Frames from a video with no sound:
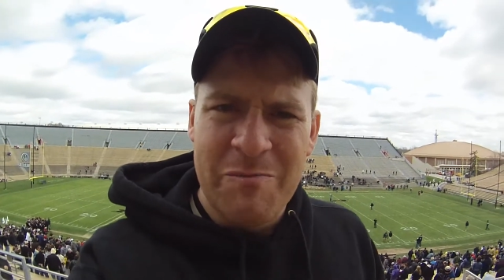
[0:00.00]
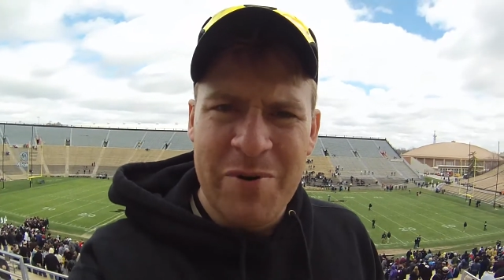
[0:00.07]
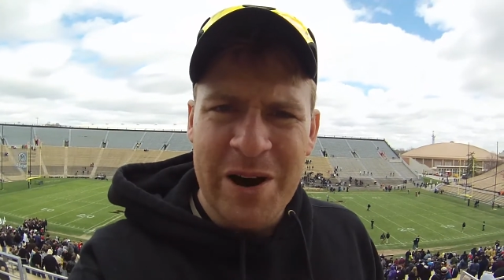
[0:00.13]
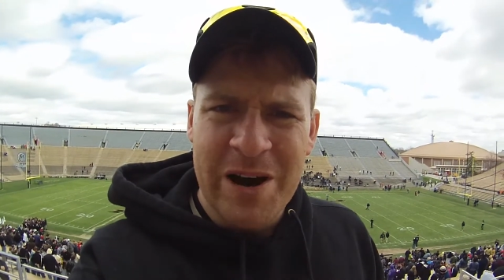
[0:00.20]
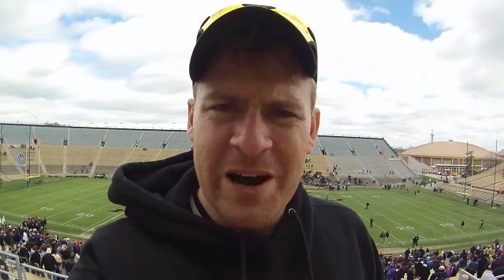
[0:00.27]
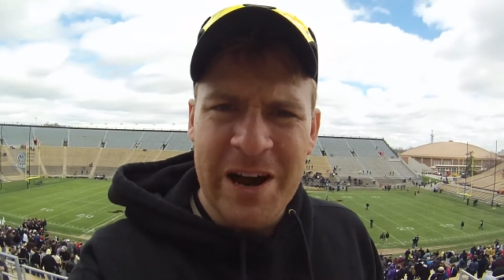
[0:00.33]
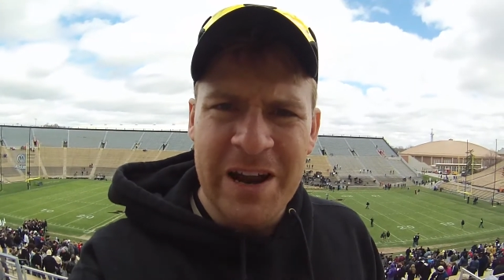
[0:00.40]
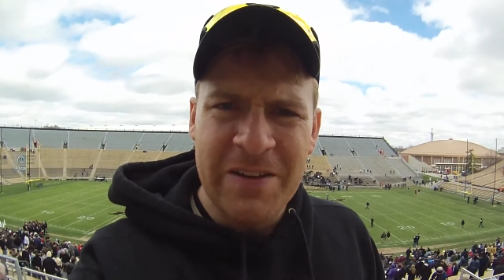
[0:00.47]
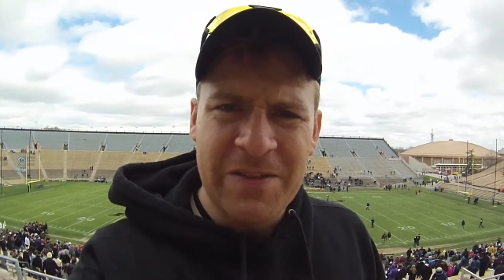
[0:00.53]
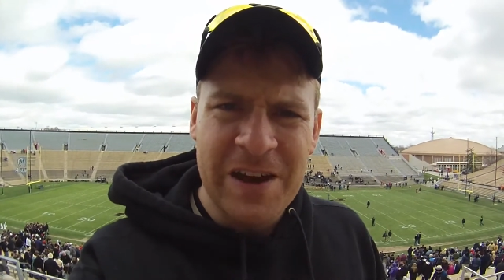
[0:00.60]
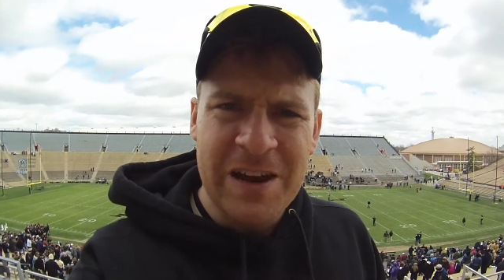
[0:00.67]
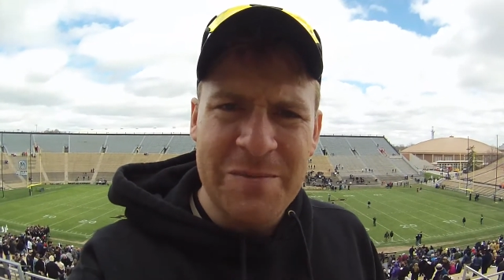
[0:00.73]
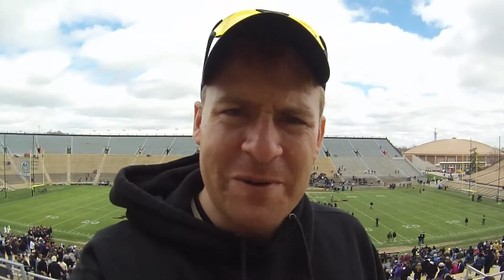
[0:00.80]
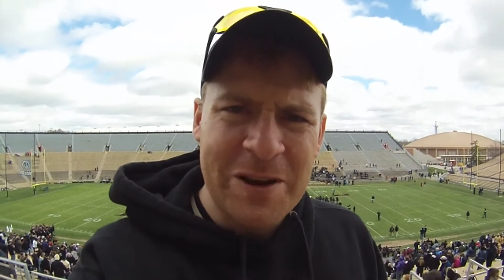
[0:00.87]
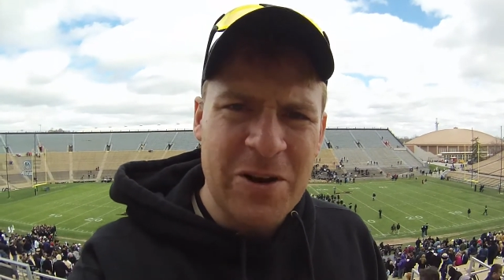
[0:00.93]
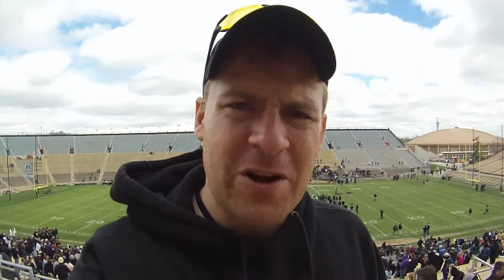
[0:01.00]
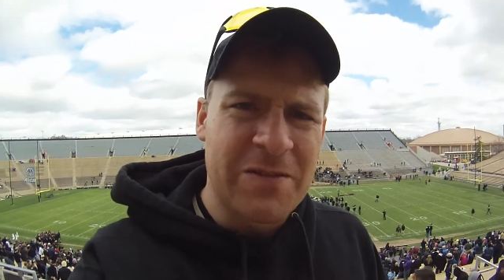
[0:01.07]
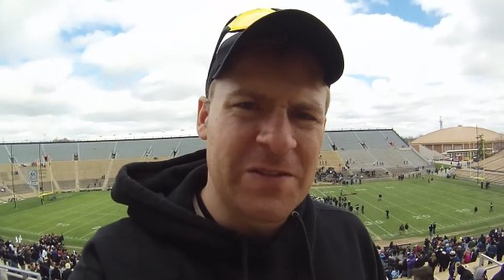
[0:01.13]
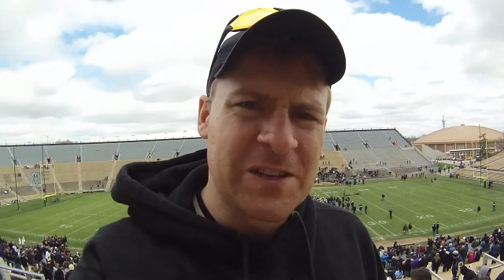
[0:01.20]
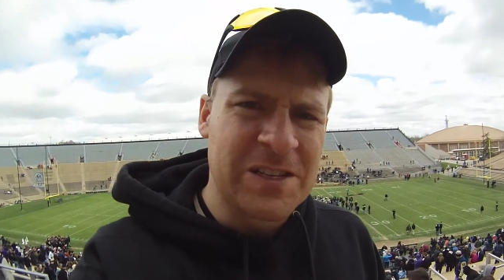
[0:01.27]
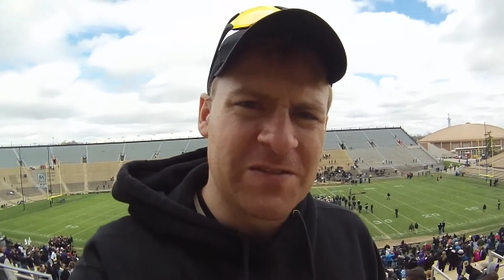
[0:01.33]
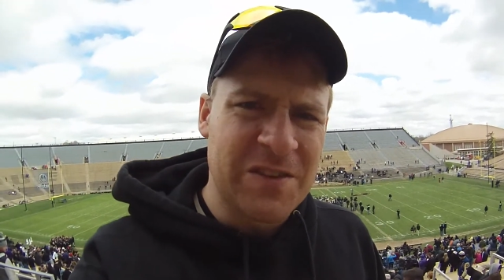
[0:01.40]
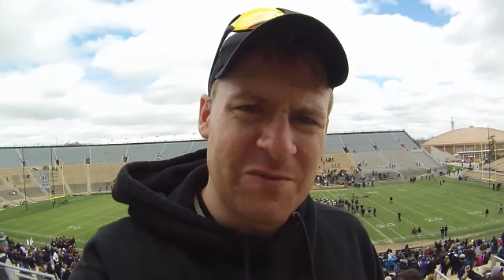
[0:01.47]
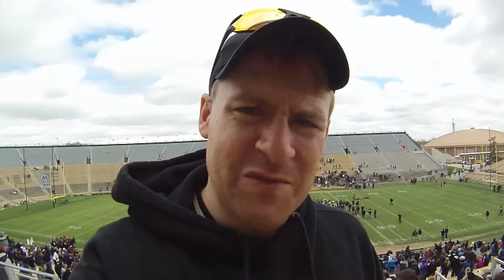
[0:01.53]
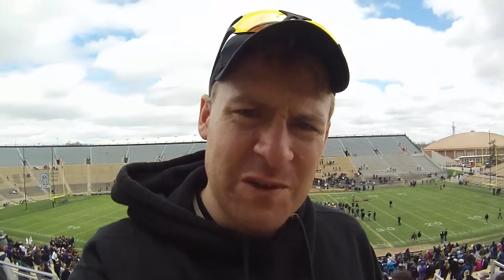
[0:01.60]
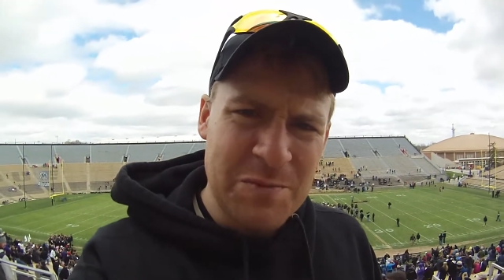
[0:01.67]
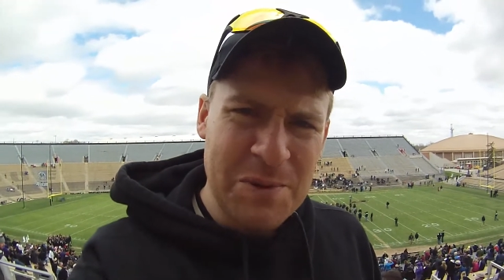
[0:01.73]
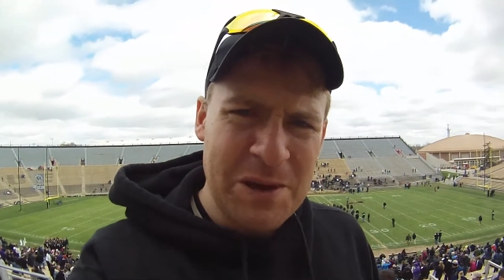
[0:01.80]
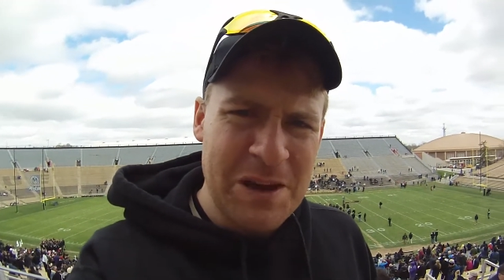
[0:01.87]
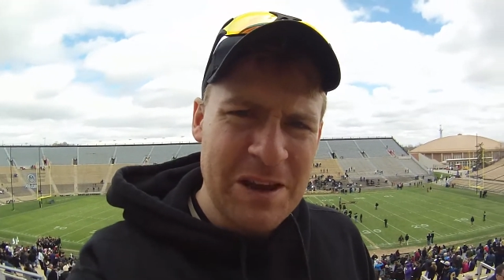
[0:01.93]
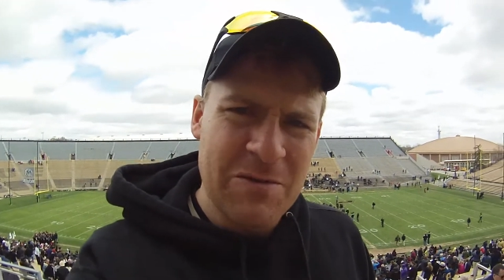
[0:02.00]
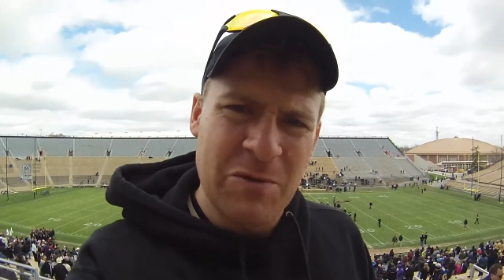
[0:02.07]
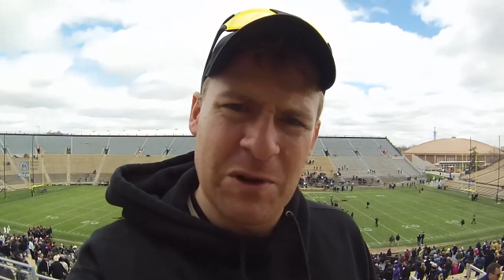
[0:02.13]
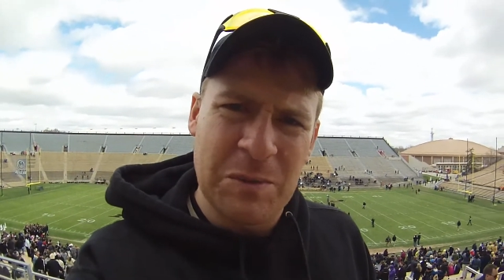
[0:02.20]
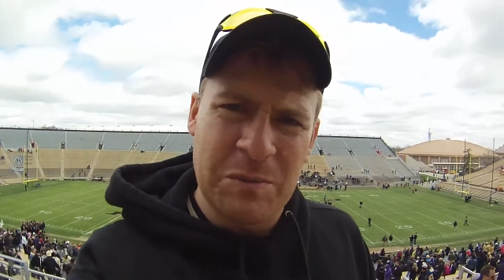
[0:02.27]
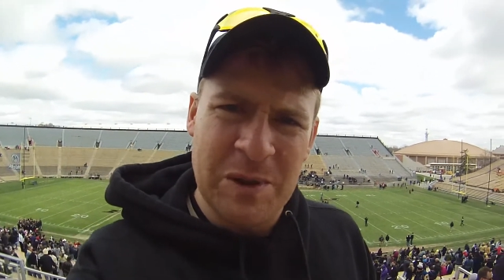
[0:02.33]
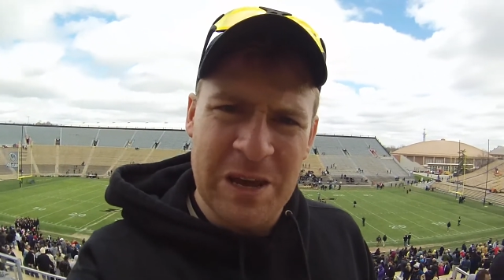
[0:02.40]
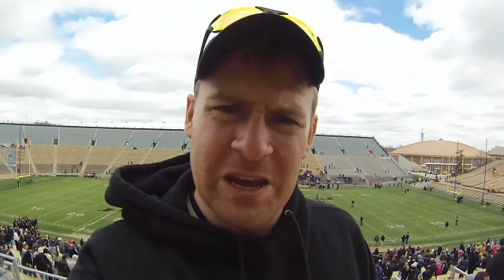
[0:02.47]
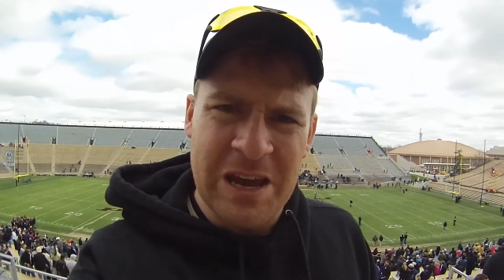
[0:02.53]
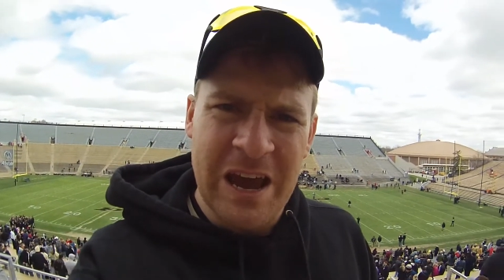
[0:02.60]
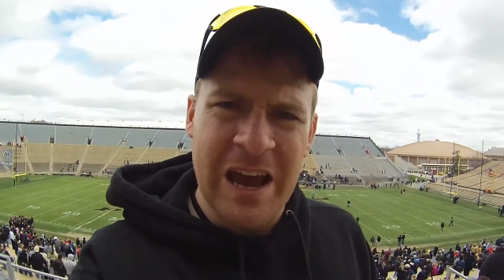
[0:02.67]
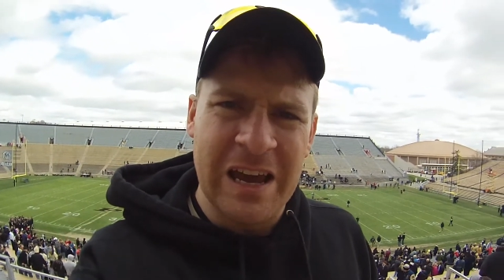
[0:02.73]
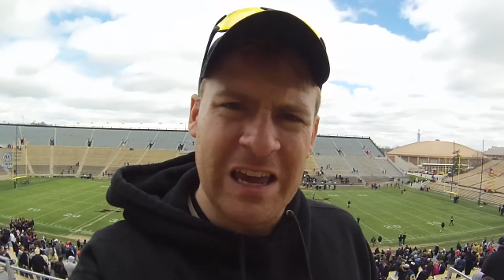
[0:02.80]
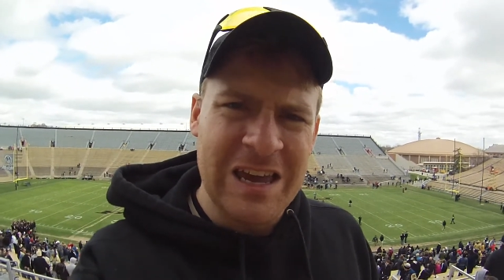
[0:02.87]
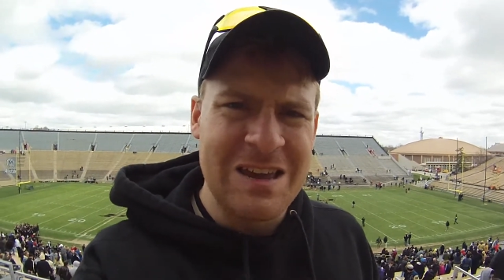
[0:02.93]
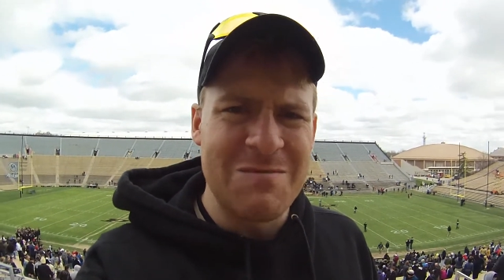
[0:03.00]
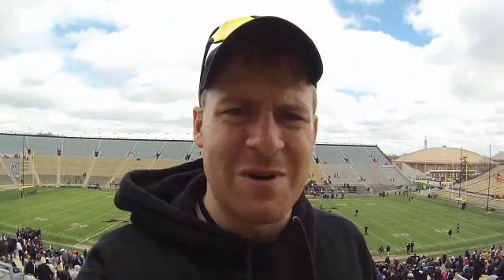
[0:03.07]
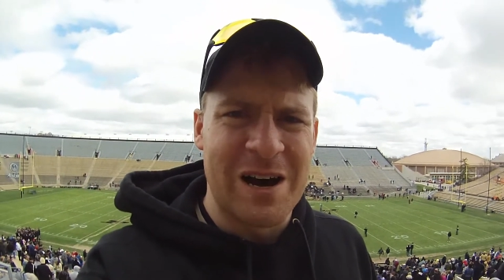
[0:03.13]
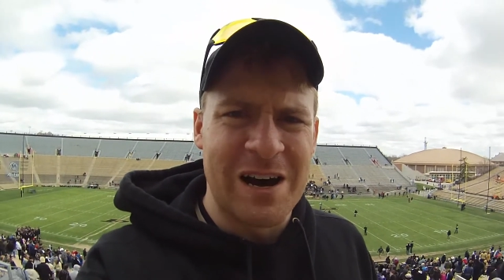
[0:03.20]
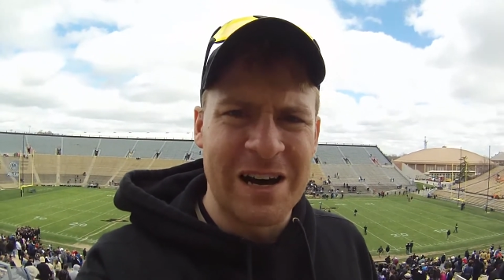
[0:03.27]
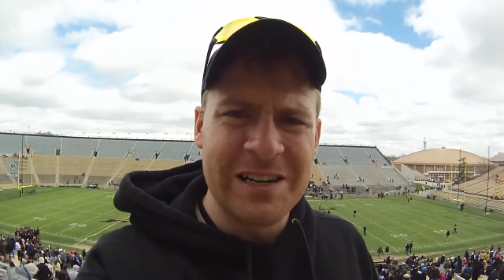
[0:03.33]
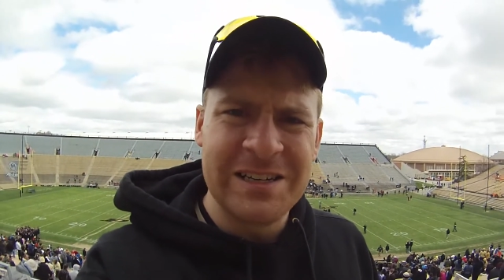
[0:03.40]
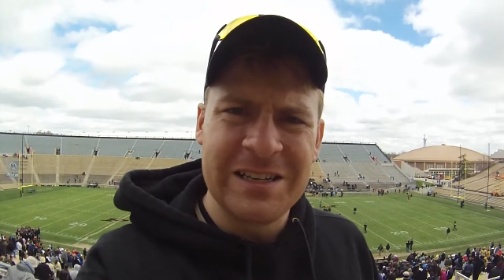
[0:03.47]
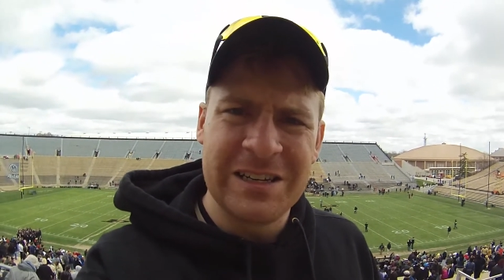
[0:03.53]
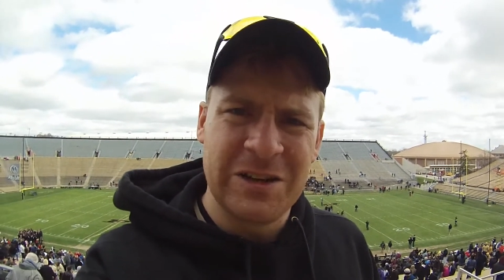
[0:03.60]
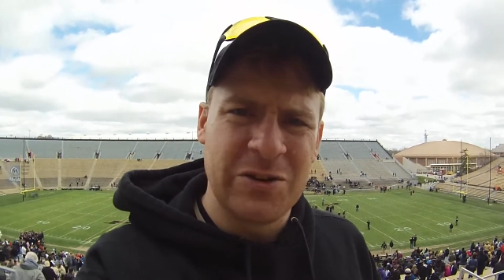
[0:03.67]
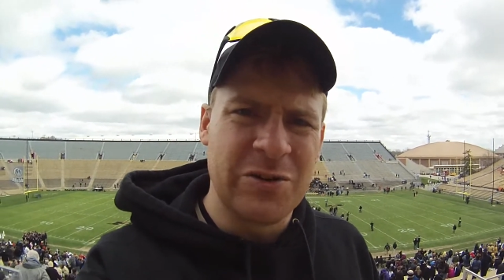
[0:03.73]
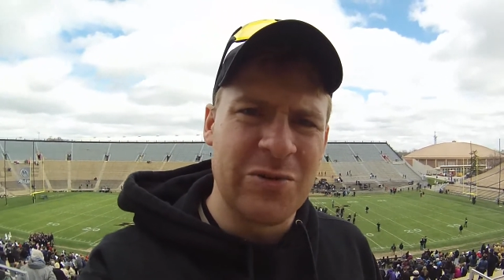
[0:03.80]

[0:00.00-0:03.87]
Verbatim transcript: But if I had to pick an offensive MVP, it would be Akeem Hunt,